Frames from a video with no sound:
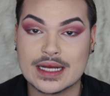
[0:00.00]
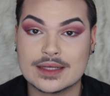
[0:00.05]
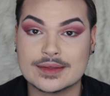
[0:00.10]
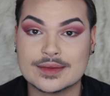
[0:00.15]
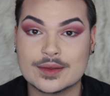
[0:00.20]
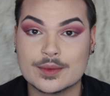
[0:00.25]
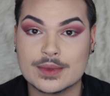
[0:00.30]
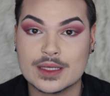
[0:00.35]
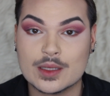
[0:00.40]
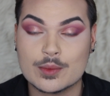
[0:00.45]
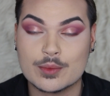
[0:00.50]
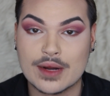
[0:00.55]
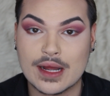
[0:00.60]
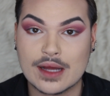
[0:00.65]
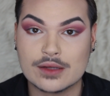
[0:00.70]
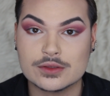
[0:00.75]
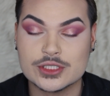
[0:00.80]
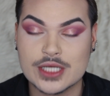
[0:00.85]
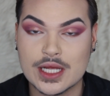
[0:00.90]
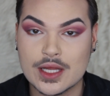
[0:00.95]
and a little bit of
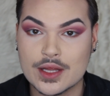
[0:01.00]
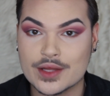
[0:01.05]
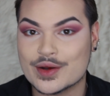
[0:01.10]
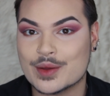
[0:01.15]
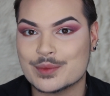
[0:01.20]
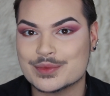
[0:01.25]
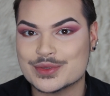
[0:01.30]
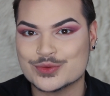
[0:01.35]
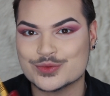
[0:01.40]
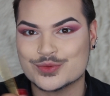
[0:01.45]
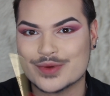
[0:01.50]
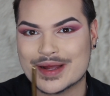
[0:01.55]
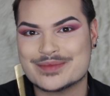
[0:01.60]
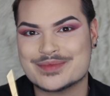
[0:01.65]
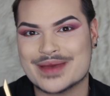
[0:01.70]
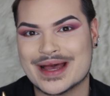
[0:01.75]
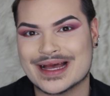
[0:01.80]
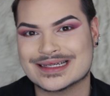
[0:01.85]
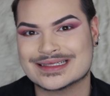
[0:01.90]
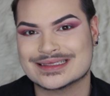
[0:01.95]
brow gel, and I'll be
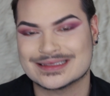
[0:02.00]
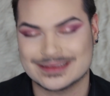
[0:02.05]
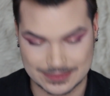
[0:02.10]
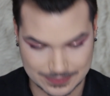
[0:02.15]
right back.